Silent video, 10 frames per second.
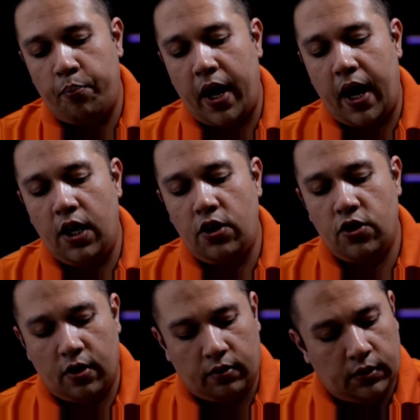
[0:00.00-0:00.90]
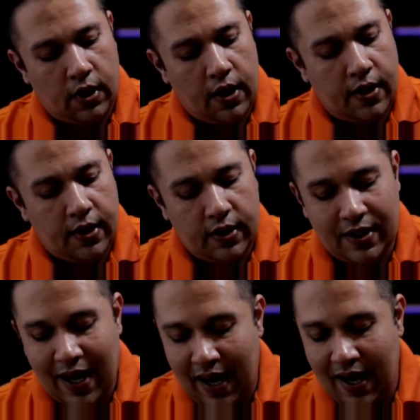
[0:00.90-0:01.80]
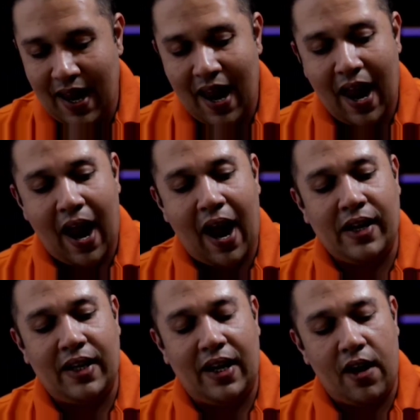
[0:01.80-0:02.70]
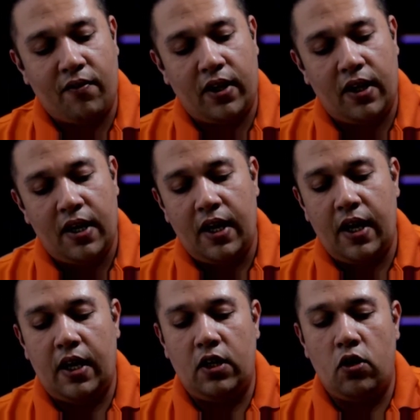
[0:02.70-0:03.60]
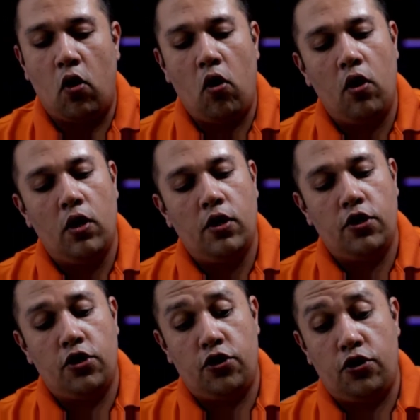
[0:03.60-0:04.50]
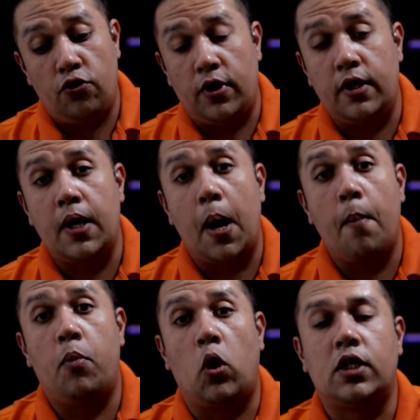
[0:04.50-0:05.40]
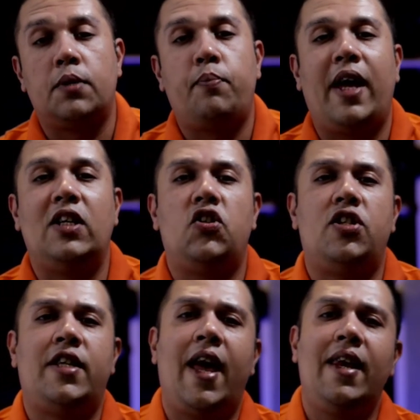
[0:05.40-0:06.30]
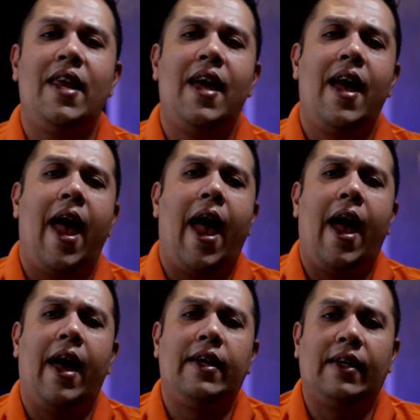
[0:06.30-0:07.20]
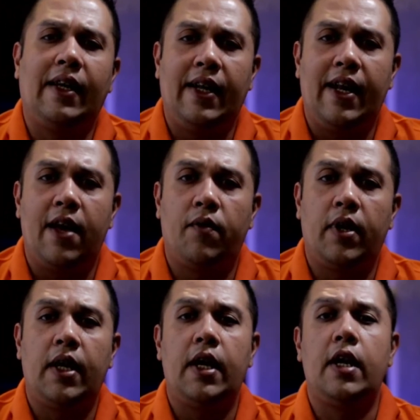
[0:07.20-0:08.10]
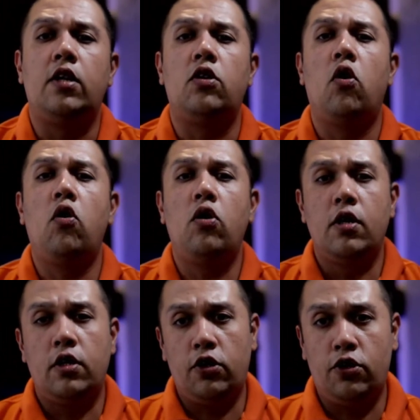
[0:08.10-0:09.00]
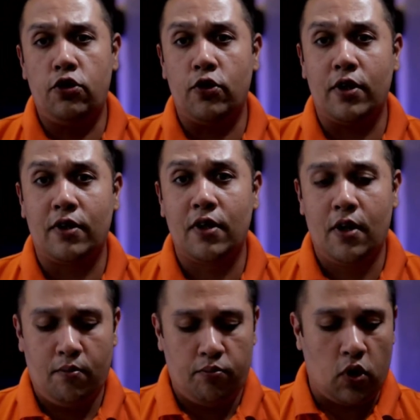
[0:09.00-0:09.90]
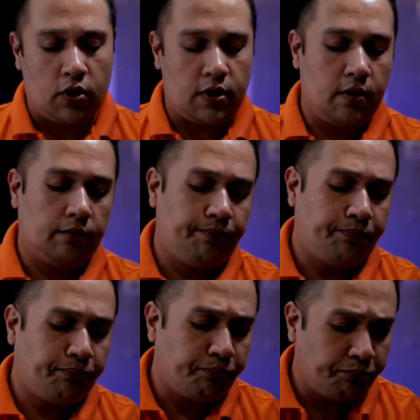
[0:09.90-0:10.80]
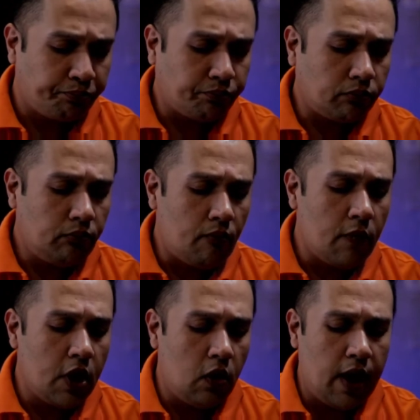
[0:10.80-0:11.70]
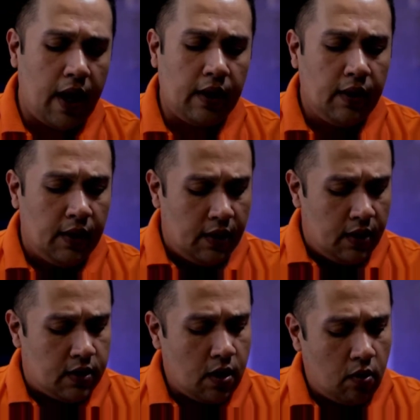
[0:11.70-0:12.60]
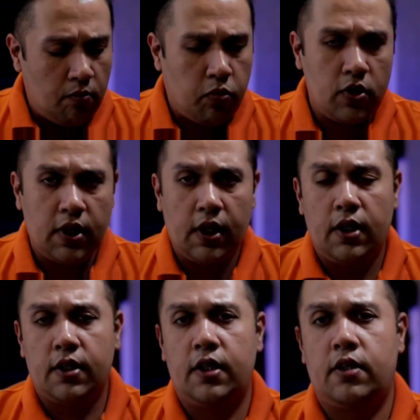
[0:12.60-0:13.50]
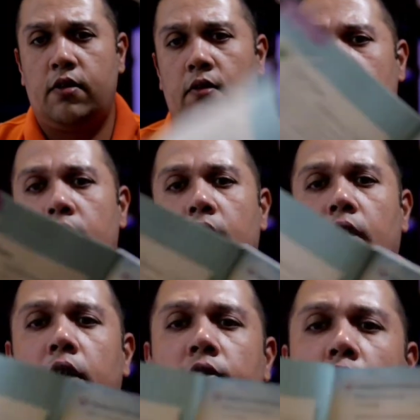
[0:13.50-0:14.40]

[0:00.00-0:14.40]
page 10 and 11 in your student books. Page 10 and 11 in your student books. Okay, so boys and girls, just to give